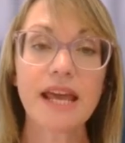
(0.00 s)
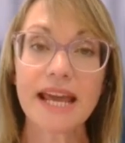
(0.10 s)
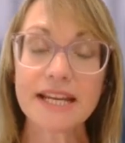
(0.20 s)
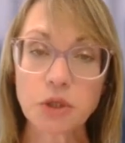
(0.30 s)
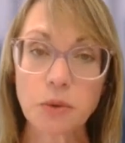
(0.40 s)

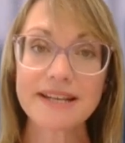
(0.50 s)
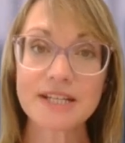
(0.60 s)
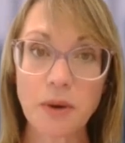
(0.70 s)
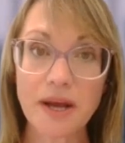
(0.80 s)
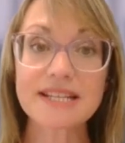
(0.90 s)
In
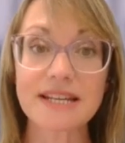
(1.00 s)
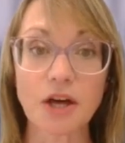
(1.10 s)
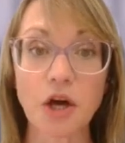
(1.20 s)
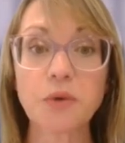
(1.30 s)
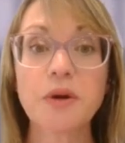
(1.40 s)
2020,
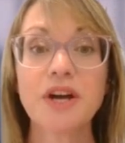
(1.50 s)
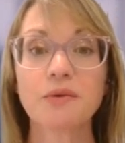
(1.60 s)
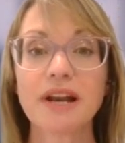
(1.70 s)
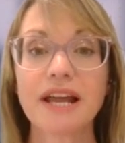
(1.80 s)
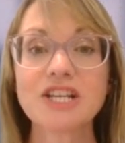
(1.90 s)
though,
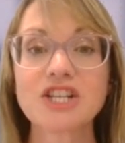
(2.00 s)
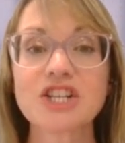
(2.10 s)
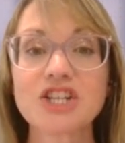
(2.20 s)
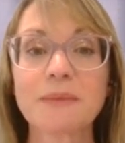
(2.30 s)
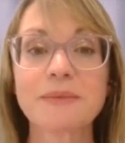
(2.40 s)

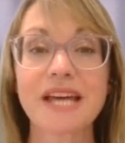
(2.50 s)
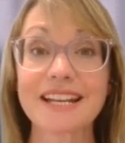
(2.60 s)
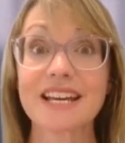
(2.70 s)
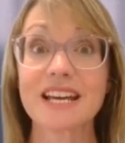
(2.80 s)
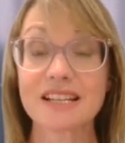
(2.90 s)
relationships had